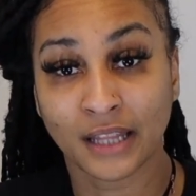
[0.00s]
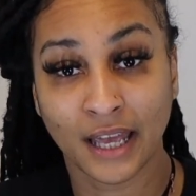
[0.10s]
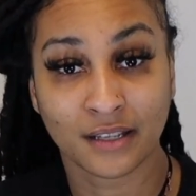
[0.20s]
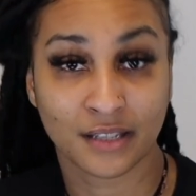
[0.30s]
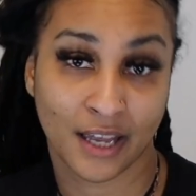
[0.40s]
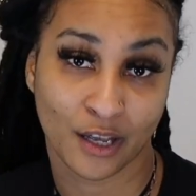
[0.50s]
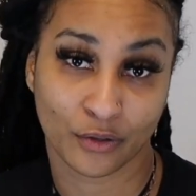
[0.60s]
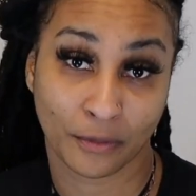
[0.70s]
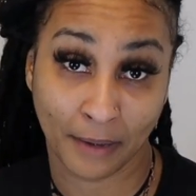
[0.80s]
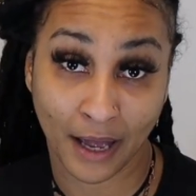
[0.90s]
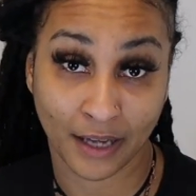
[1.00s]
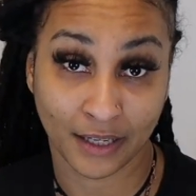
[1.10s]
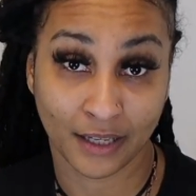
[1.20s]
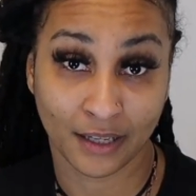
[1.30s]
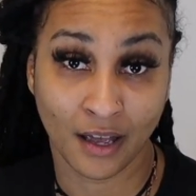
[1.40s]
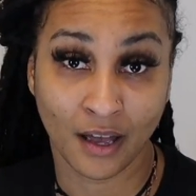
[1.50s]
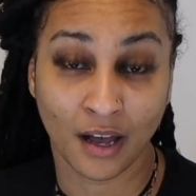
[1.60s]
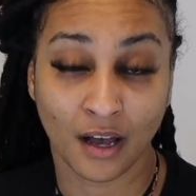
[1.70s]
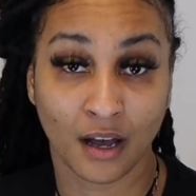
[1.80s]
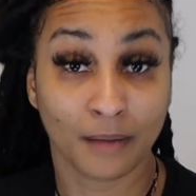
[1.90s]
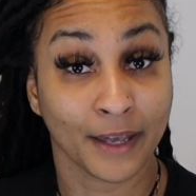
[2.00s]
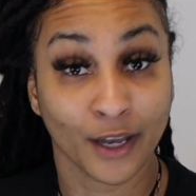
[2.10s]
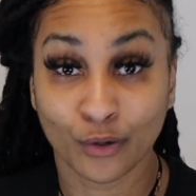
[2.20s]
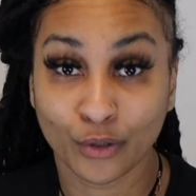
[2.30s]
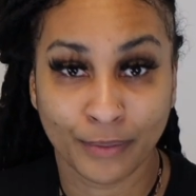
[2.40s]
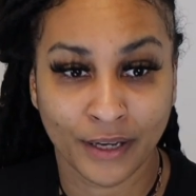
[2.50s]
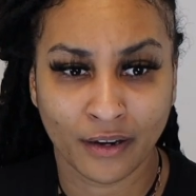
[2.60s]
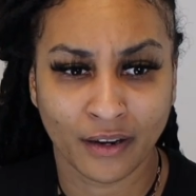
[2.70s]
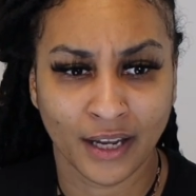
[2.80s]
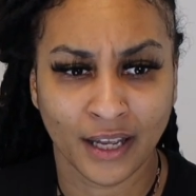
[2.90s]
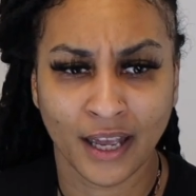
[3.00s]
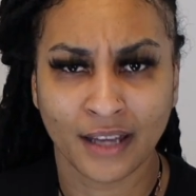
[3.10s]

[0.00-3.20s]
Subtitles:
things that heal the body, elderberry.